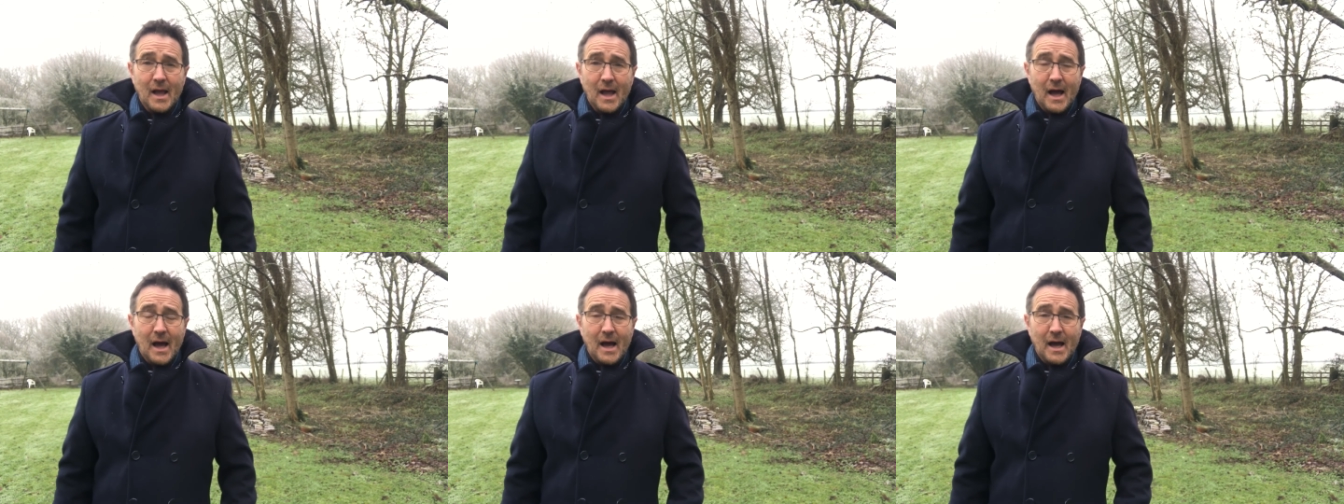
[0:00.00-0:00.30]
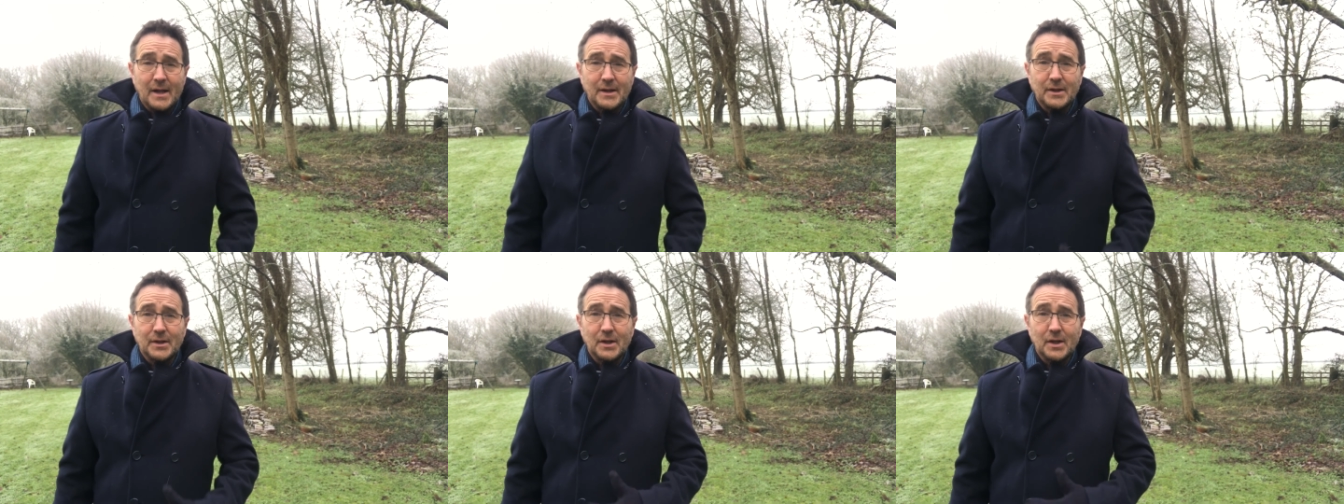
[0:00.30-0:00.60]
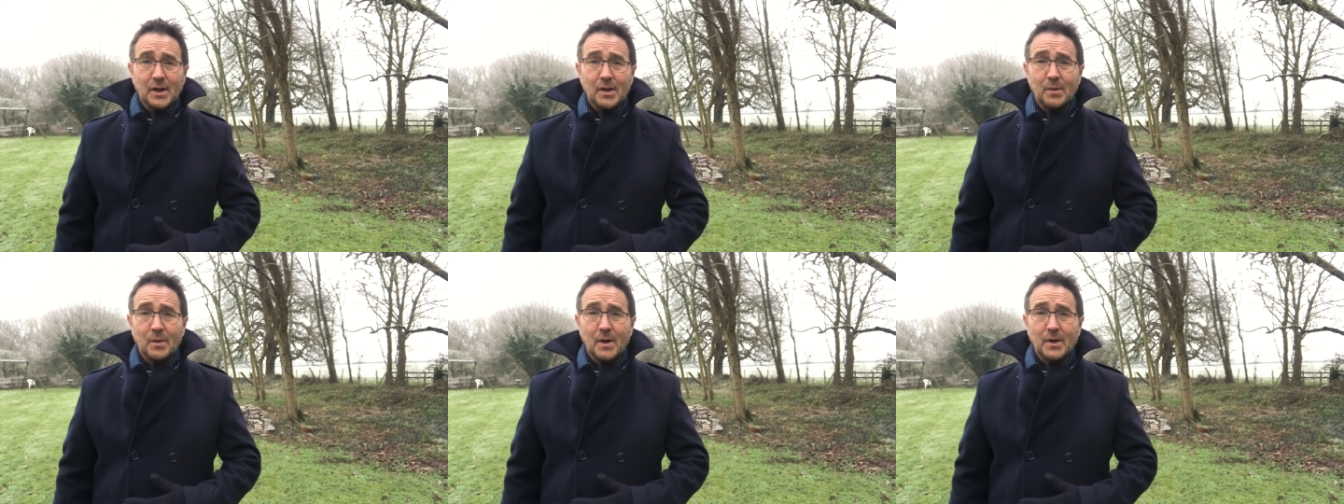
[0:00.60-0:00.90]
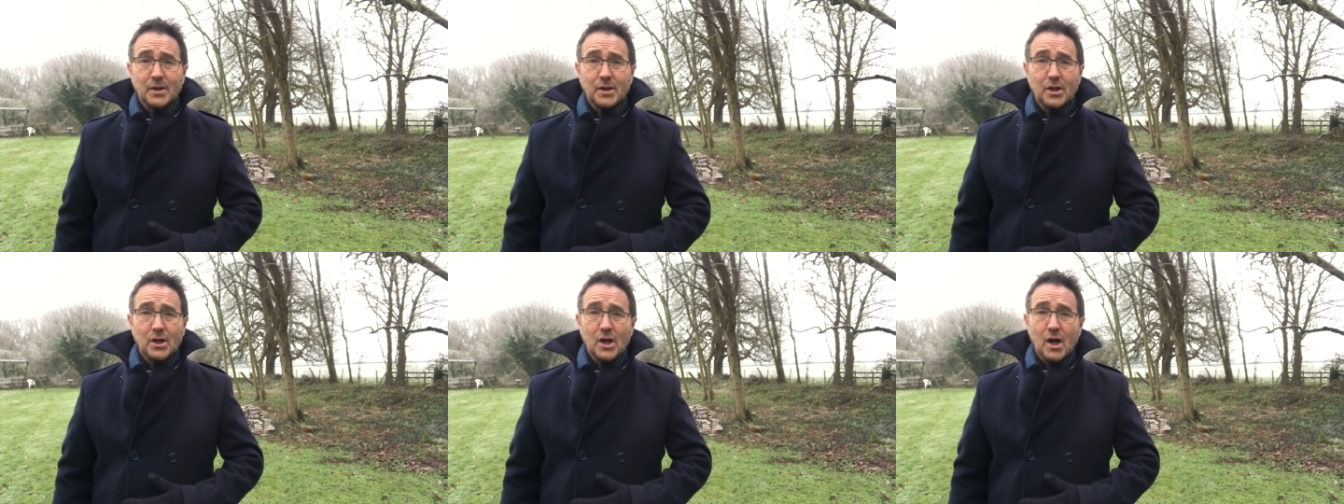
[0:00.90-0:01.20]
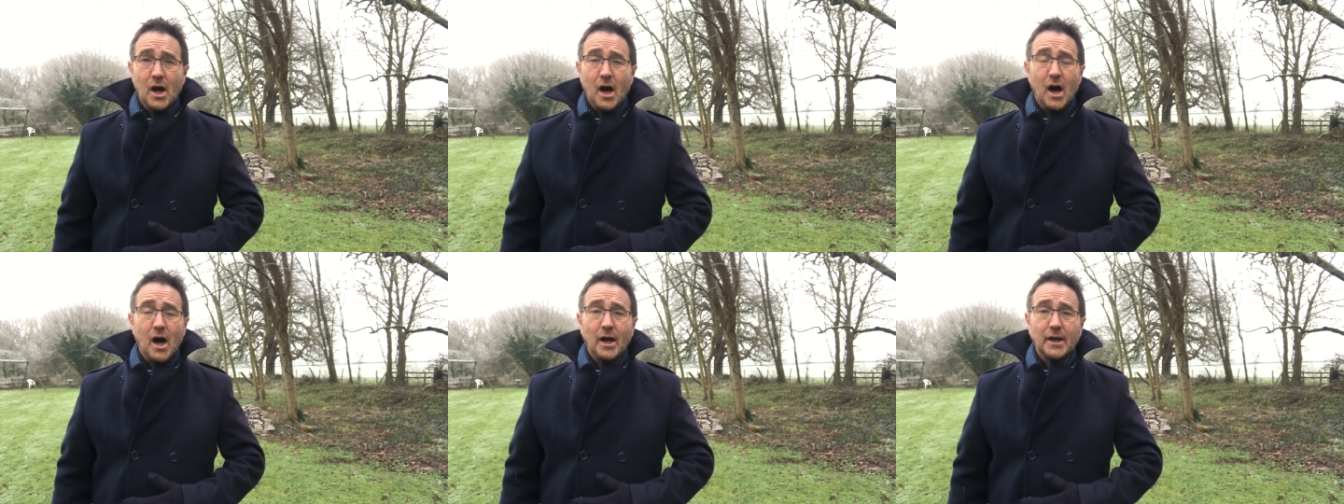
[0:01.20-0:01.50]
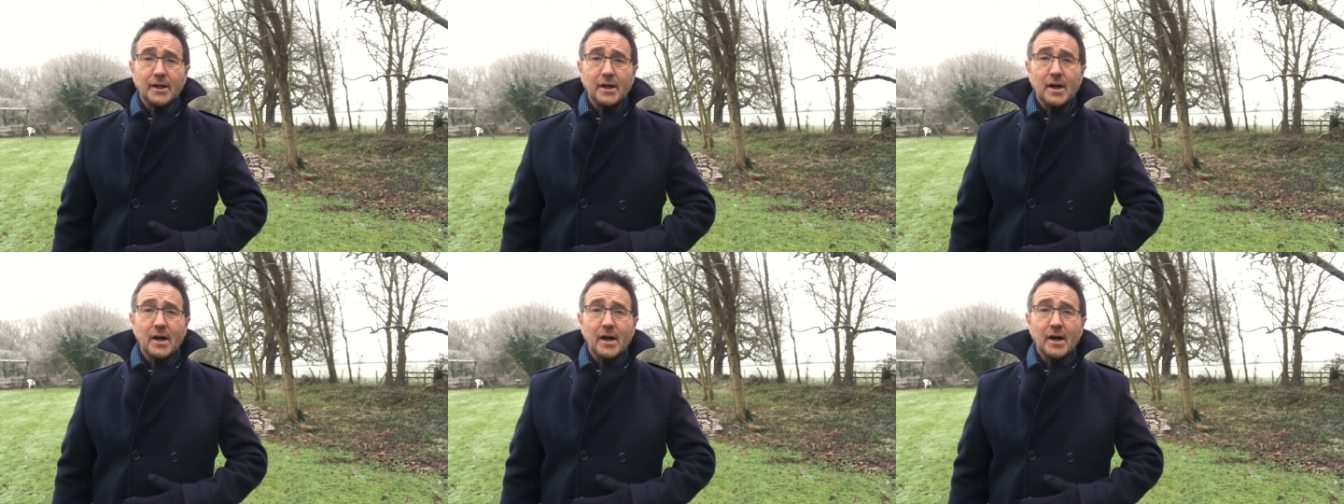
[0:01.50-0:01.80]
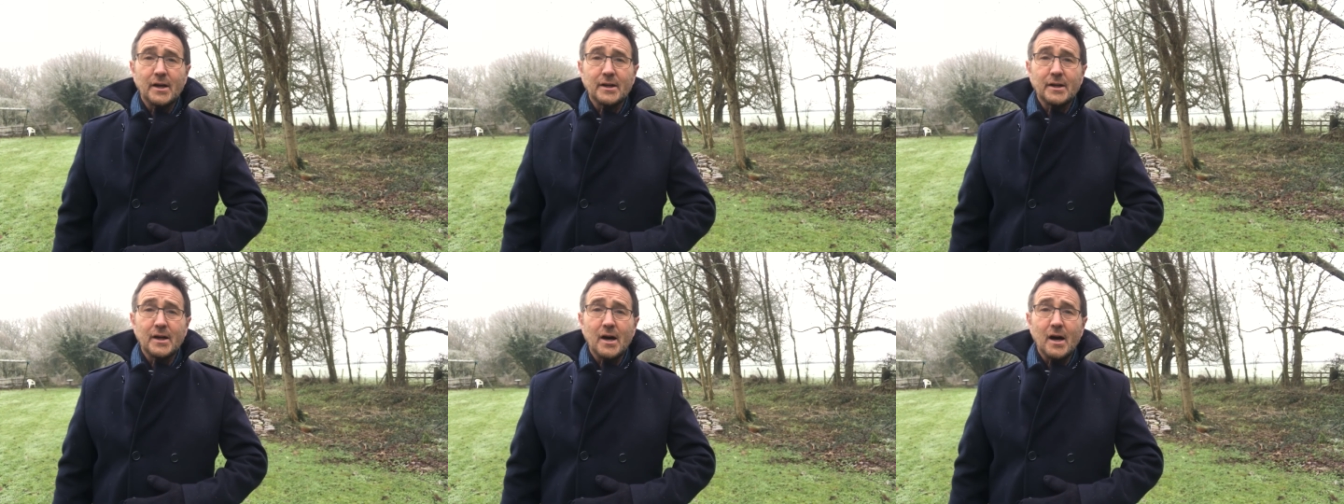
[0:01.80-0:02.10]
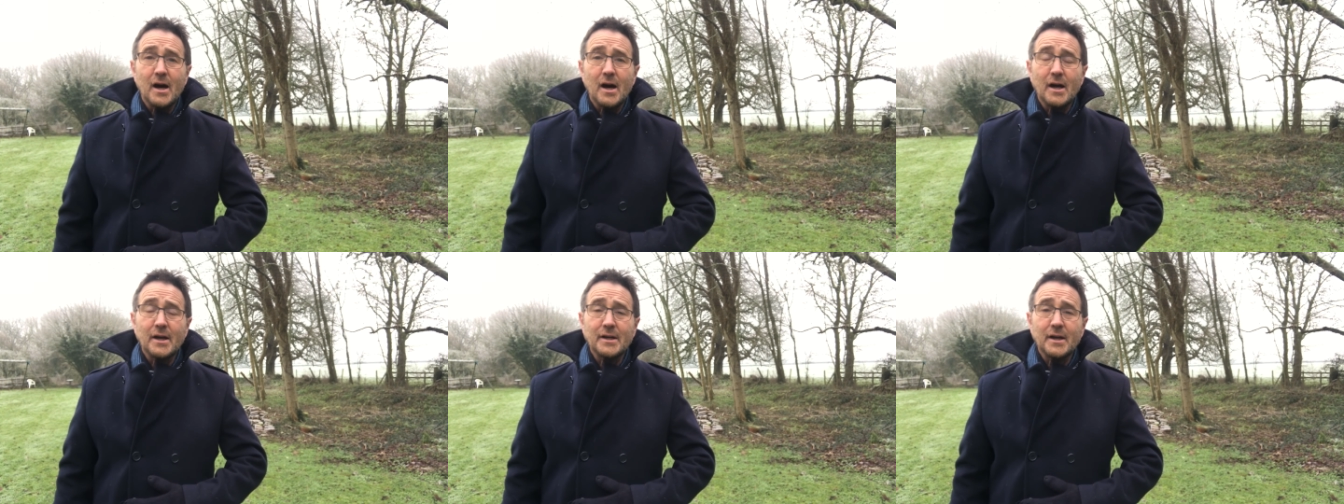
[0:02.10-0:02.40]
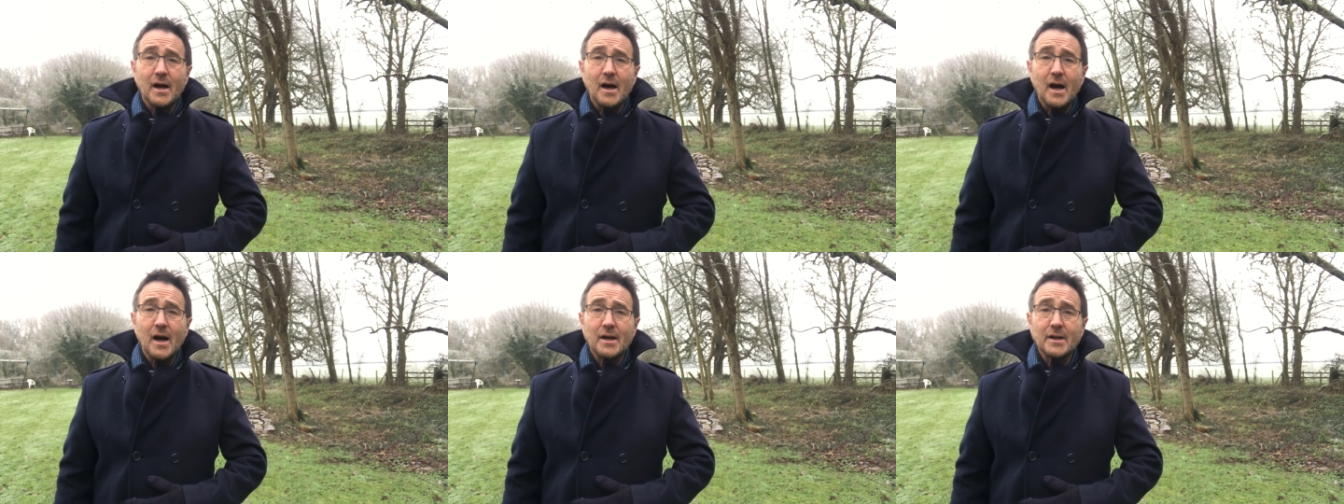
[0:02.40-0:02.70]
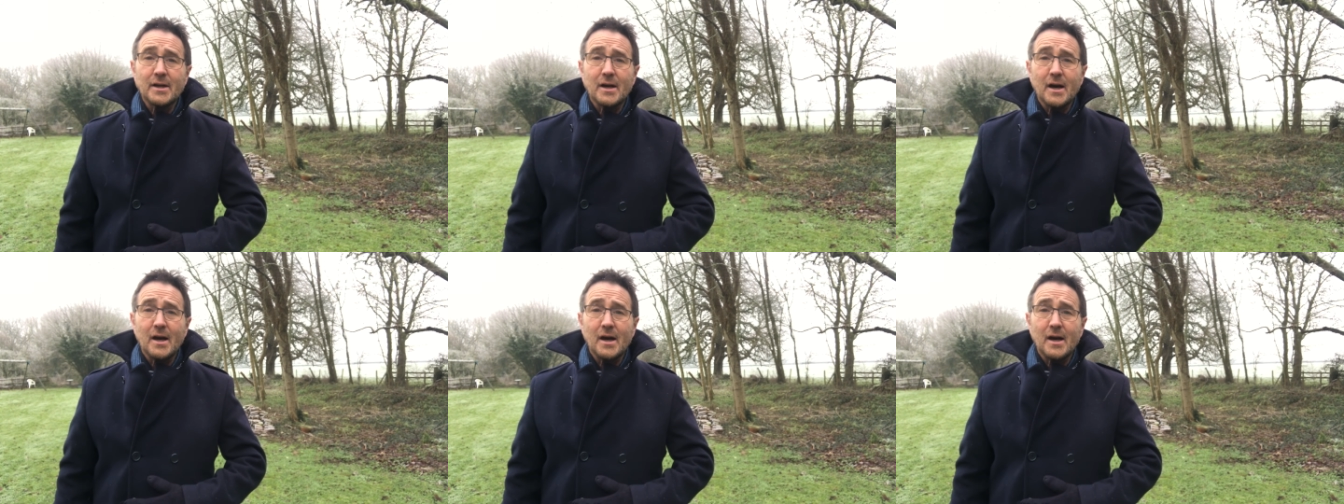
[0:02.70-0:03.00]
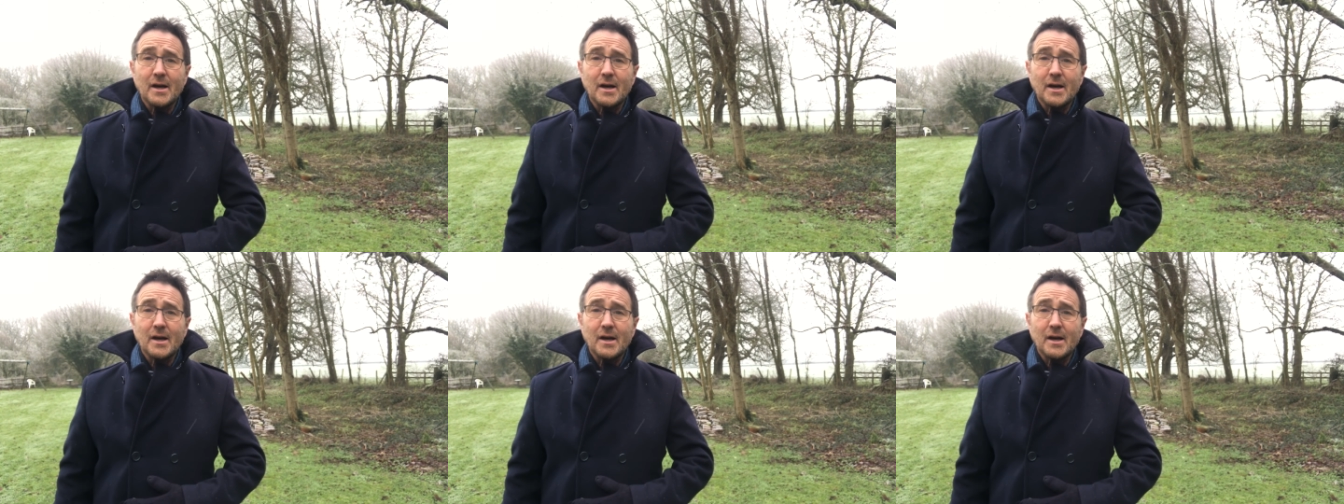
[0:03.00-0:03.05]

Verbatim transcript: And another one, ya ya ya ya ya